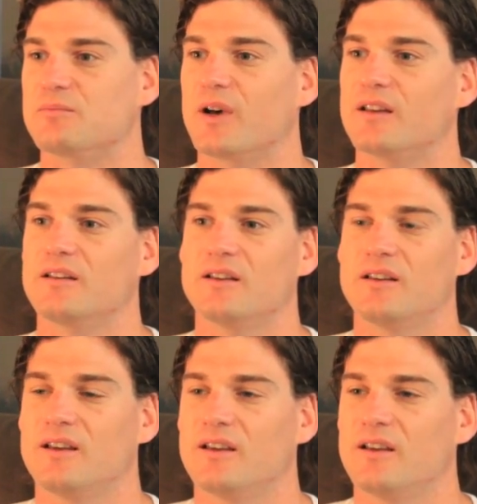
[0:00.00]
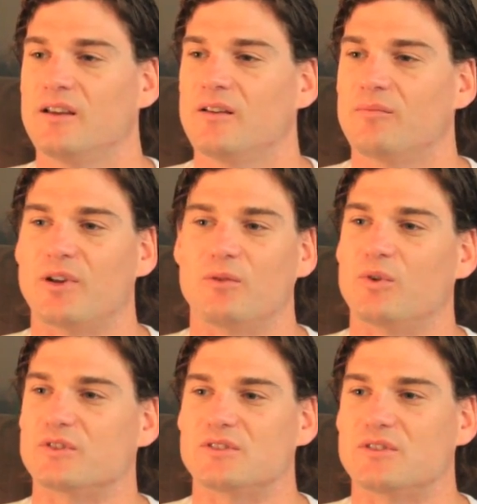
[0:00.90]
but it
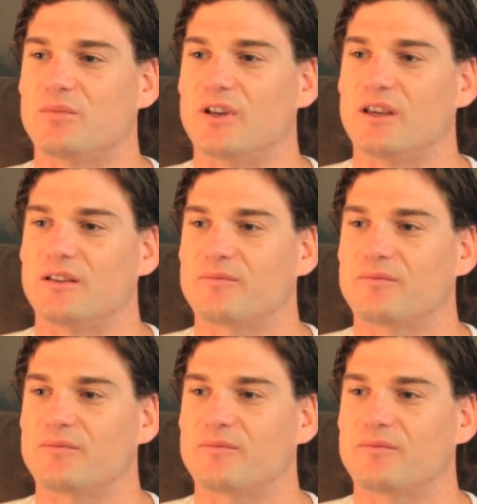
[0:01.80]
wasn't to be.